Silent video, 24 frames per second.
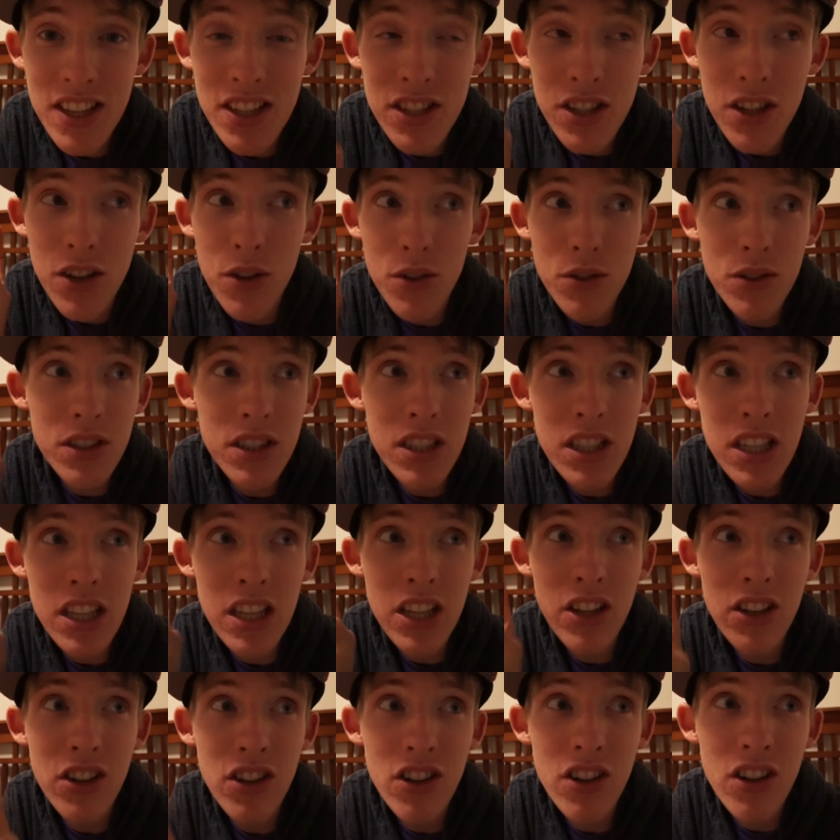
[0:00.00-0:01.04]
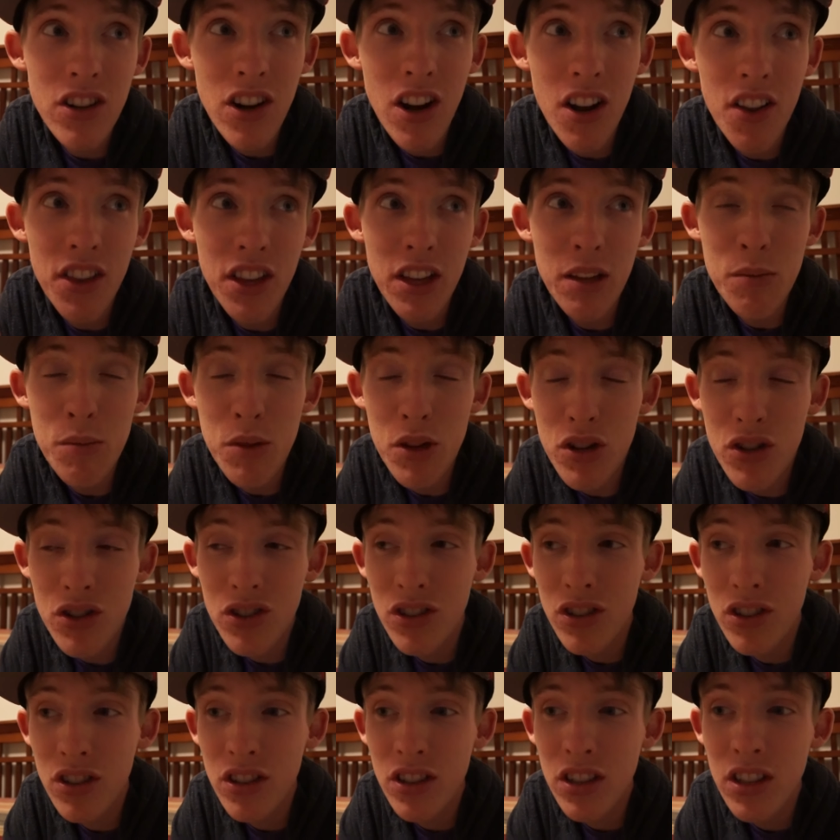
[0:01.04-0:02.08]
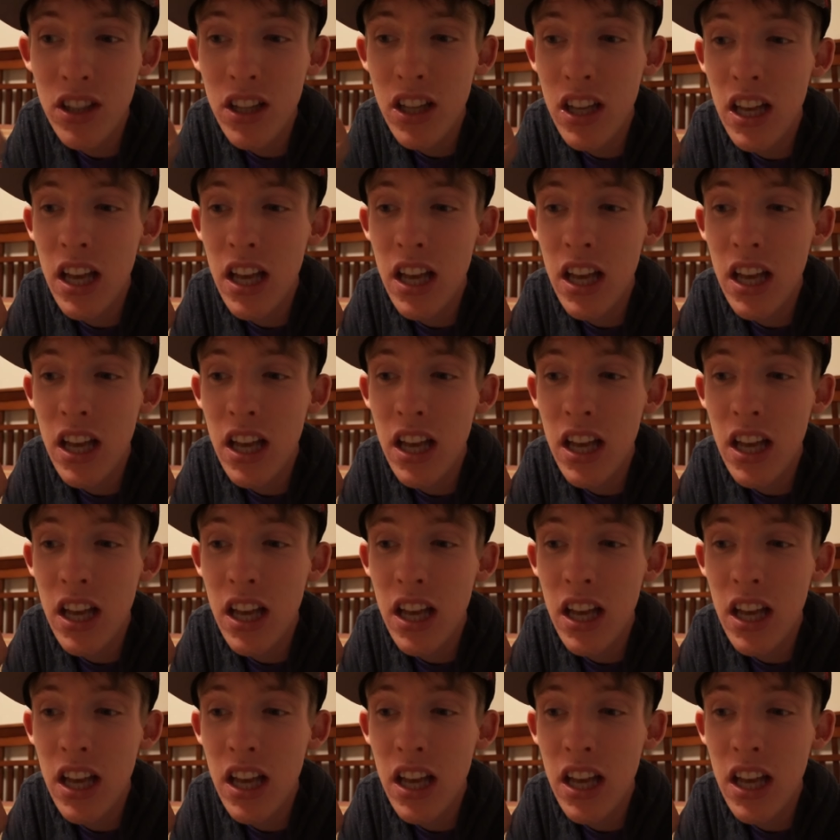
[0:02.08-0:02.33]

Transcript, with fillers: so seeing her on the commercial